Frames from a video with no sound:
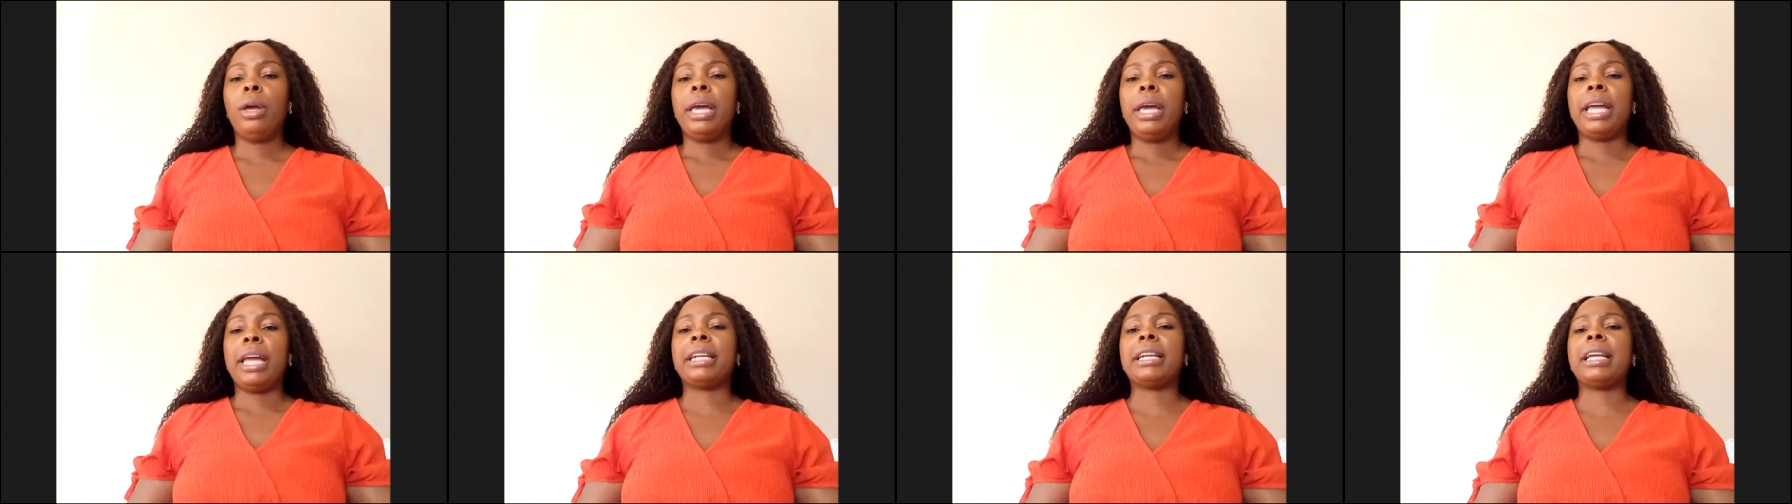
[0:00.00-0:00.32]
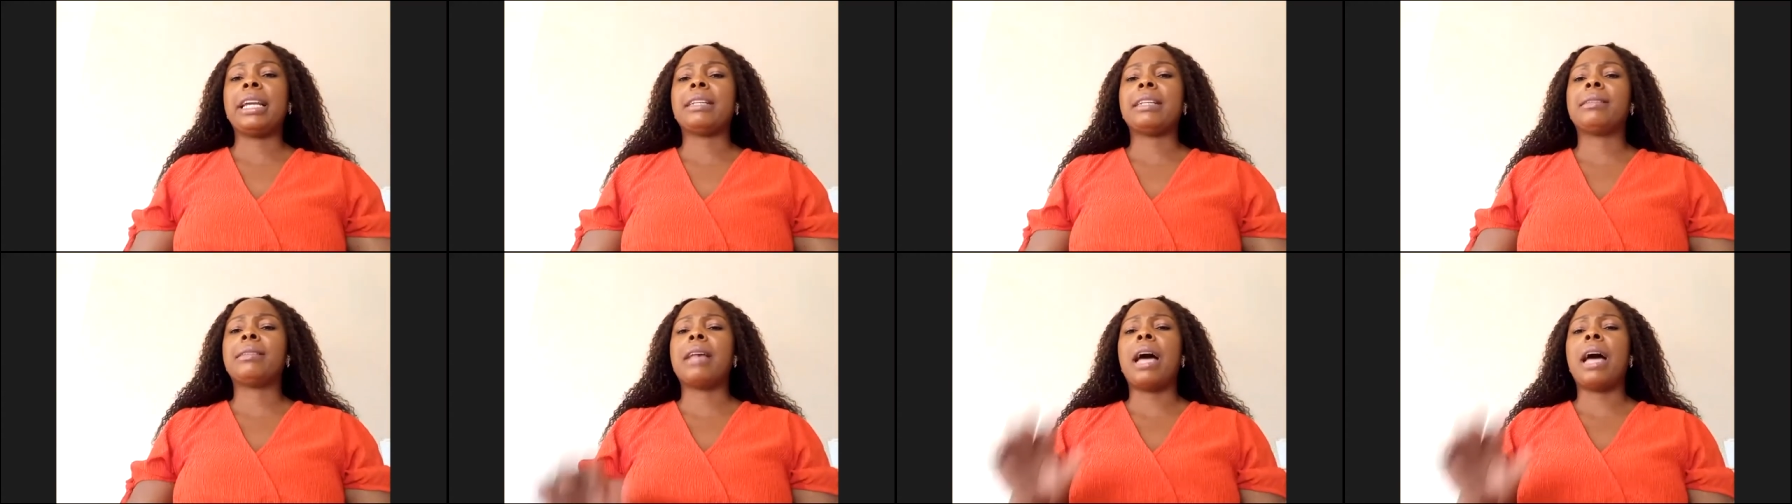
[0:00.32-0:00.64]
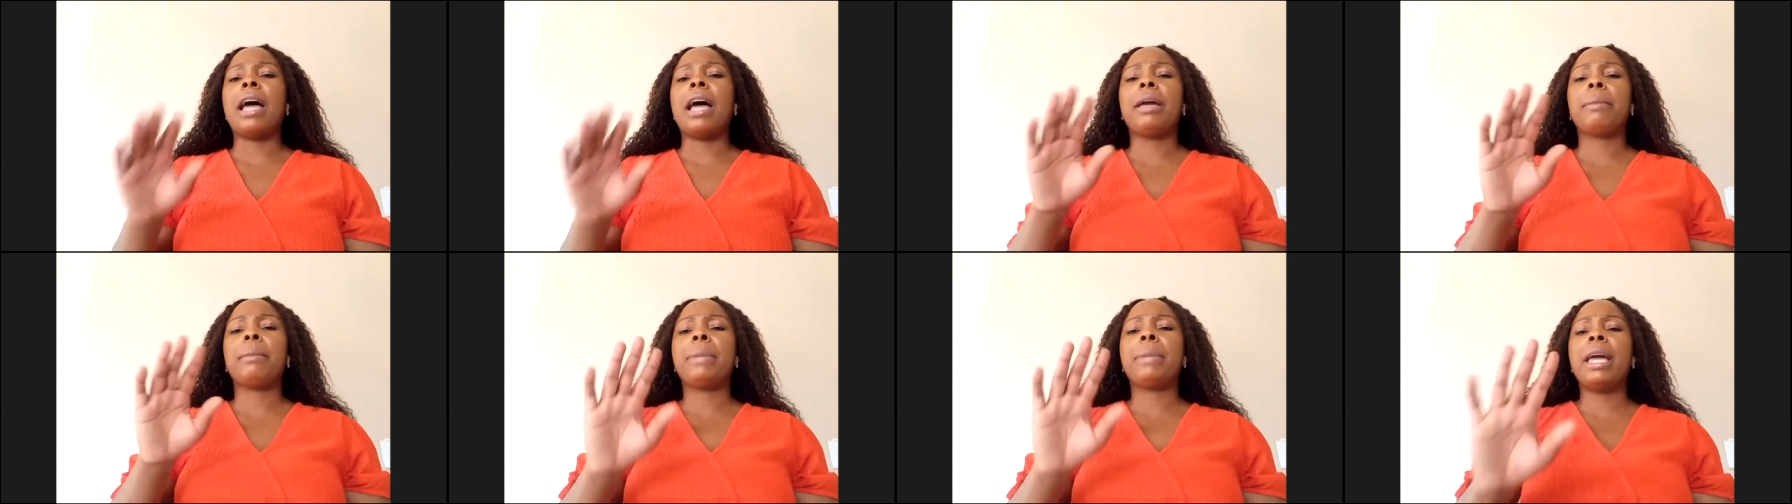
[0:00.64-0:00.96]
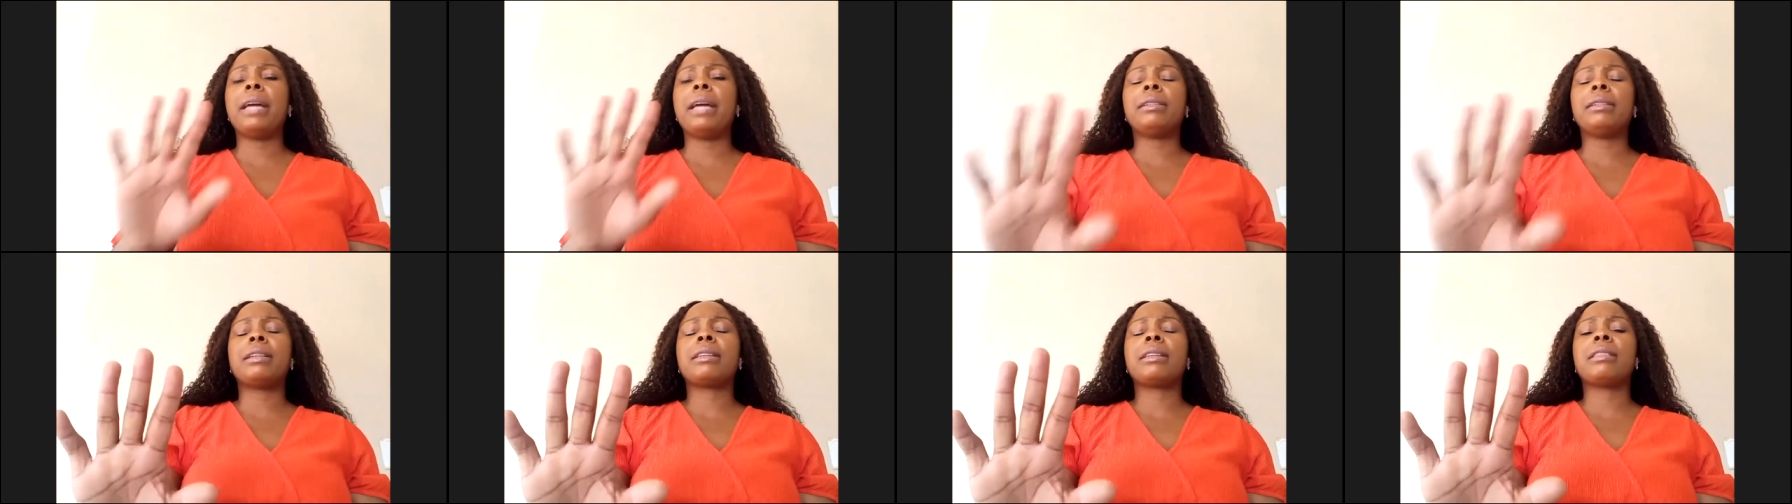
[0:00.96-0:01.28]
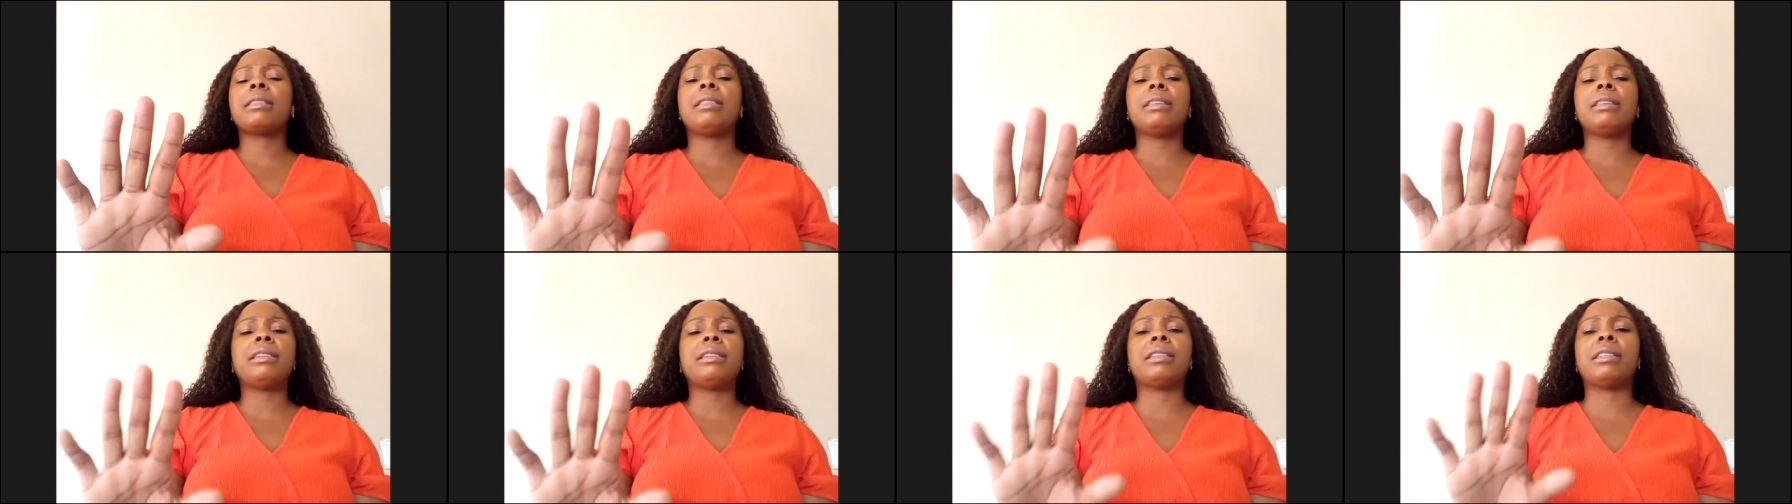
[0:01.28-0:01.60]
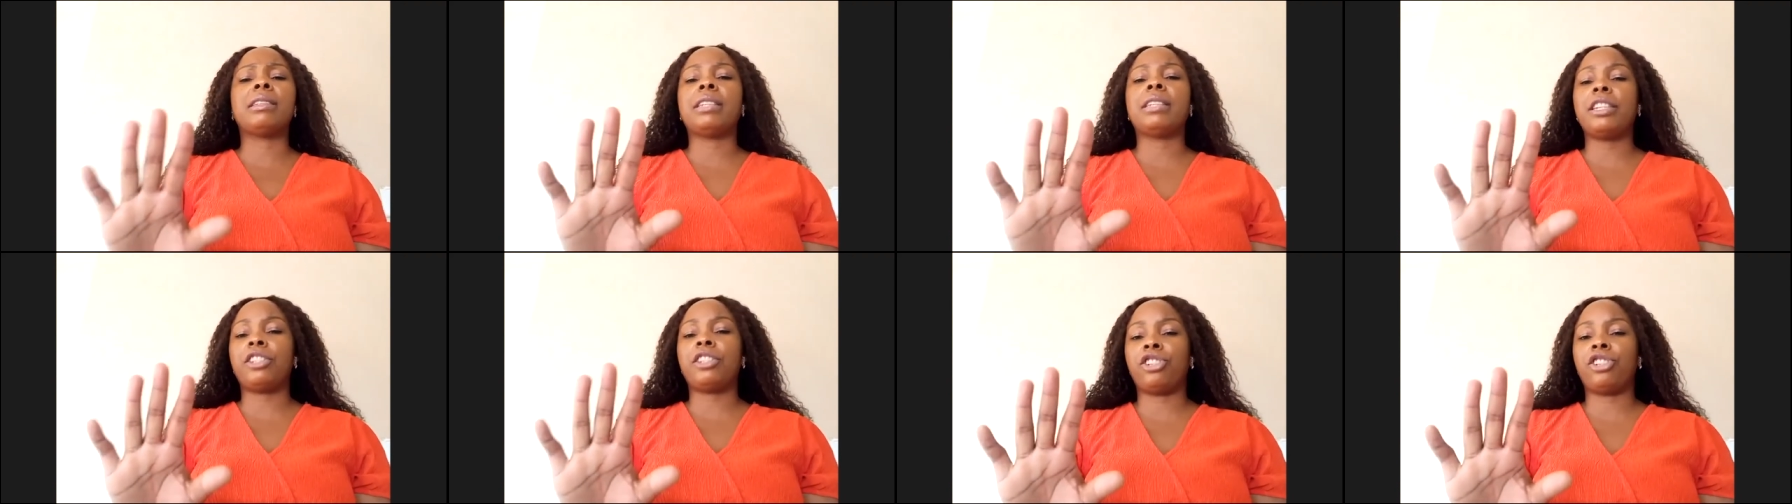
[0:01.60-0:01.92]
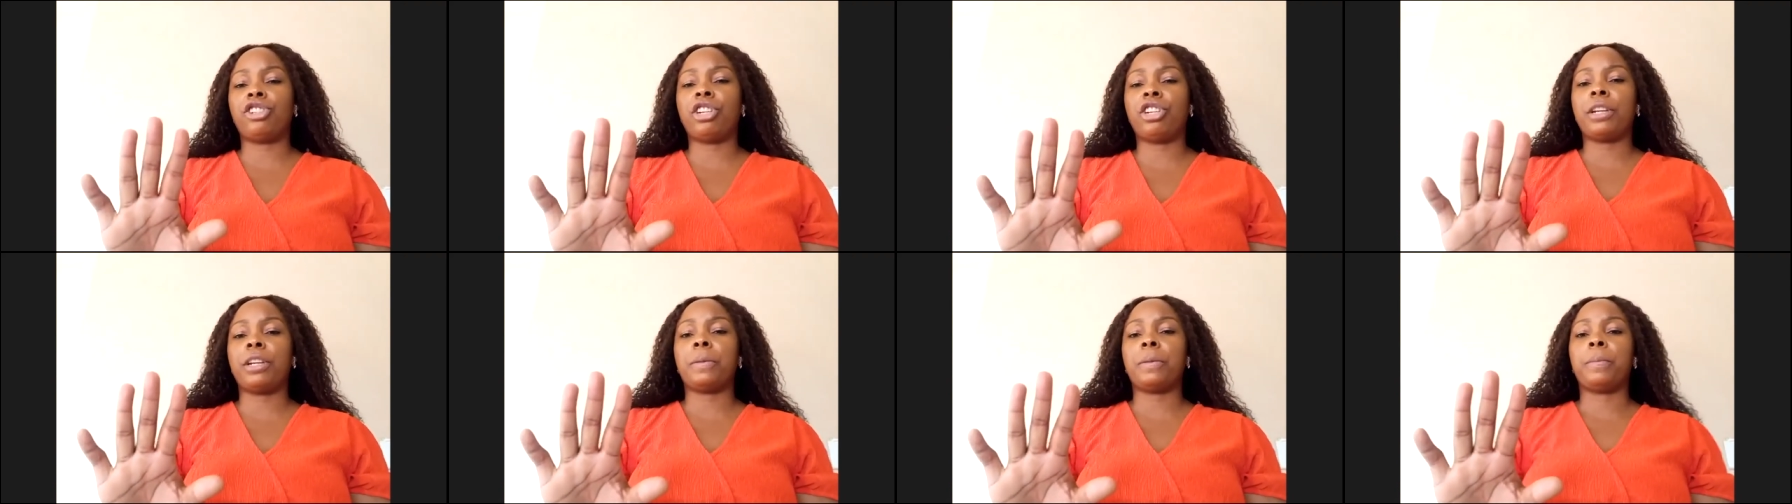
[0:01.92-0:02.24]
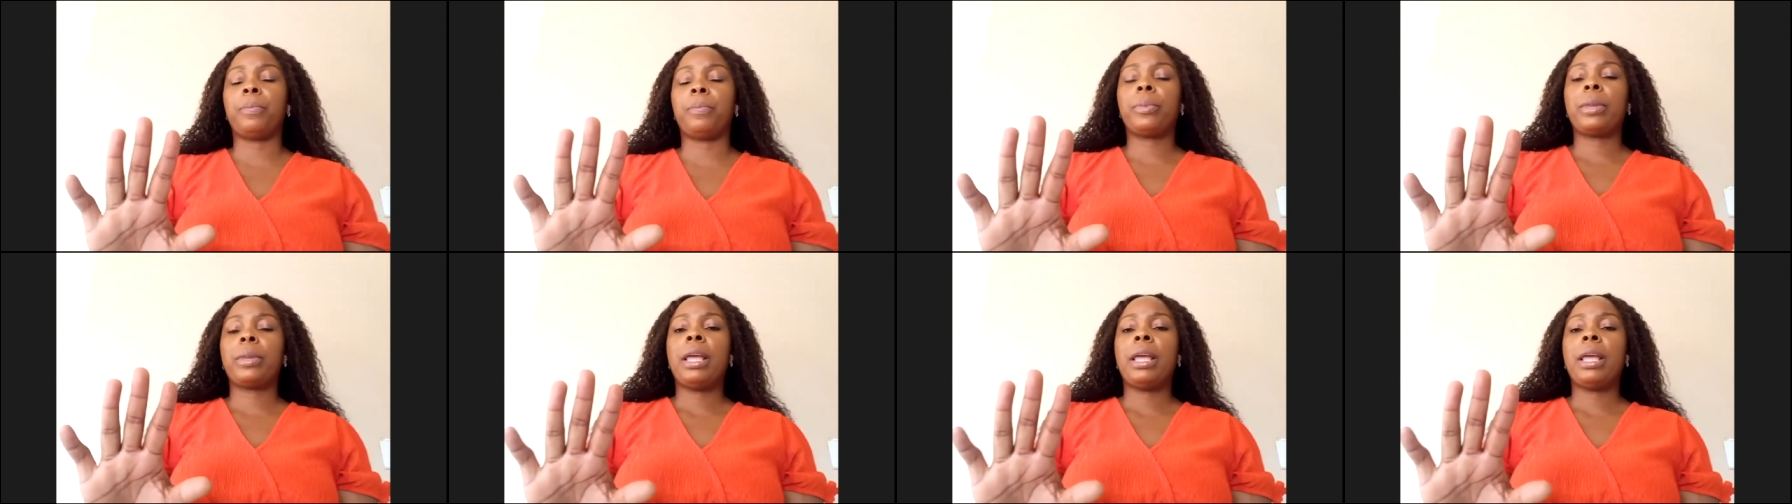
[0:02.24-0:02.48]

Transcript: And as I am ending this session,